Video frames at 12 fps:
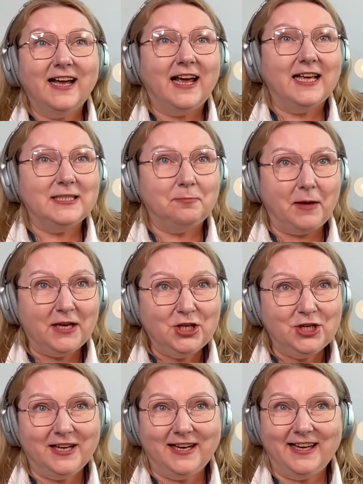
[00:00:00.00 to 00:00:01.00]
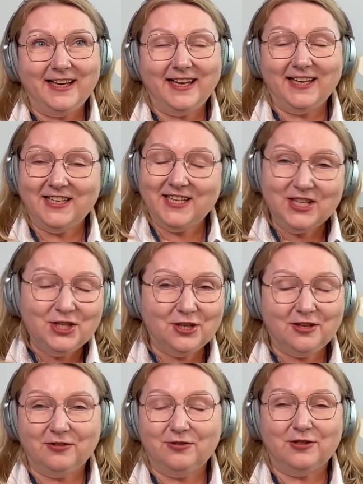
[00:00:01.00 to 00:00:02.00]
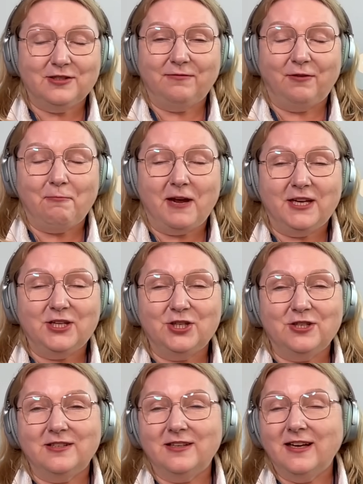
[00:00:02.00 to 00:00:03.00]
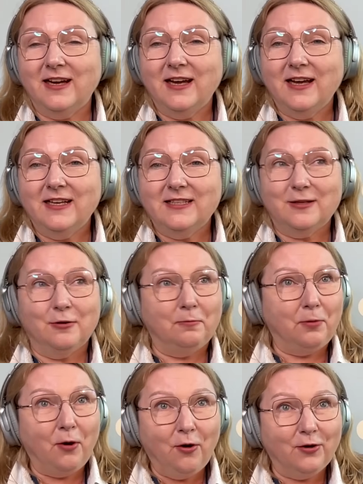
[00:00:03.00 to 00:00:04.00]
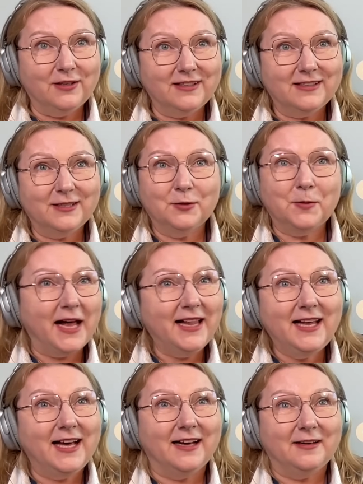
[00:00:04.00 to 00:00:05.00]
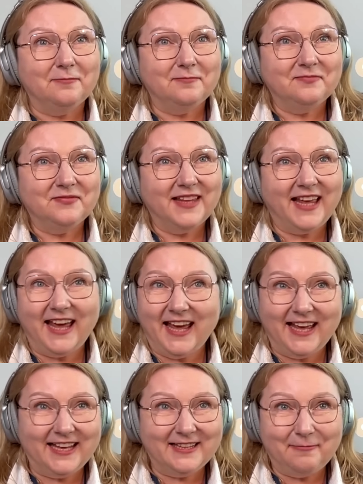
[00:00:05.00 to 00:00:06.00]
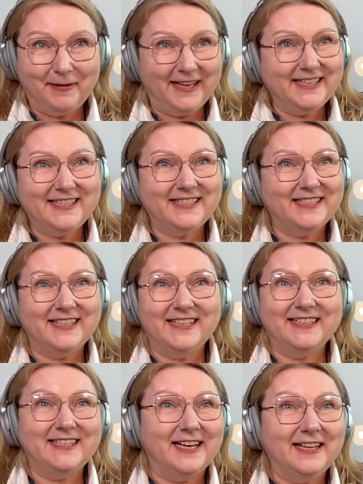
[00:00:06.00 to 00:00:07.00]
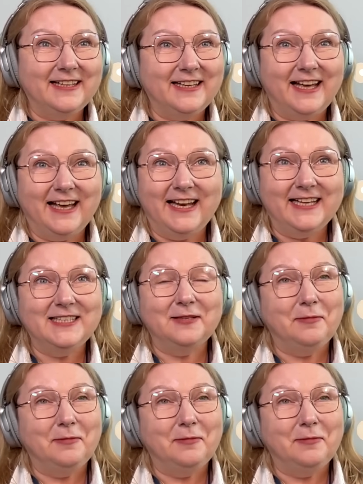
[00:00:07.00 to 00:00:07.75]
especially in digital transformation. So, Paul, welcome, and please tell a little